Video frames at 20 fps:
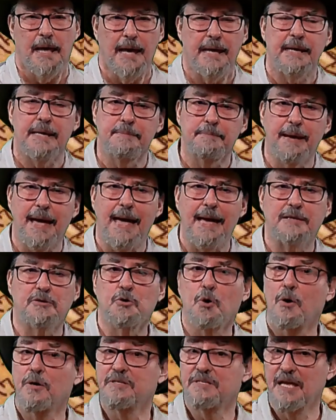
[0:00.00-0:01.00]
heading
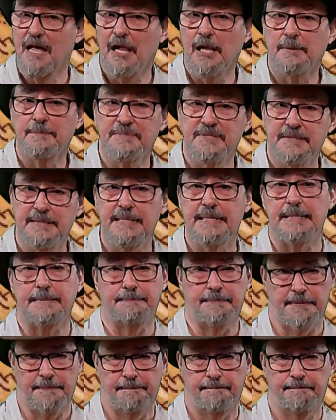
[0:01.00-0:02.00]
back towards Helm's
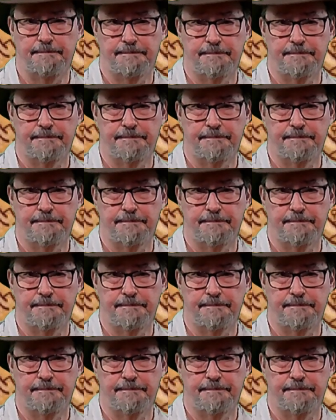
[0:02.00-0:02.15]
Deep.